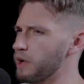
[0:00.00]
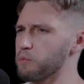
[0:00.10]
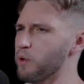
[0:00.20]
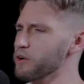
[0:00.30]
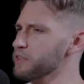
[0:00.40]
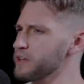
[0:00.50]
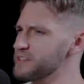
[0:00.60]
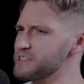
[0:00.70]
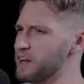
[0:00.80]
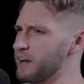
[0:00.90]
what are
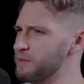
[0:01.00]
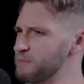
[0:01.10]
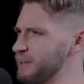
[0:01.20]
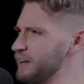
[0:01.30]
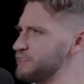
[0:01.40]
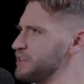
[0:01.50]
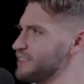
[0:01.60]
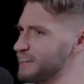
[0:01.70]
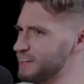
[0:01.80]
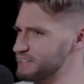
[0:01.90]
these
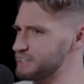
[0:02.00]
NFT things?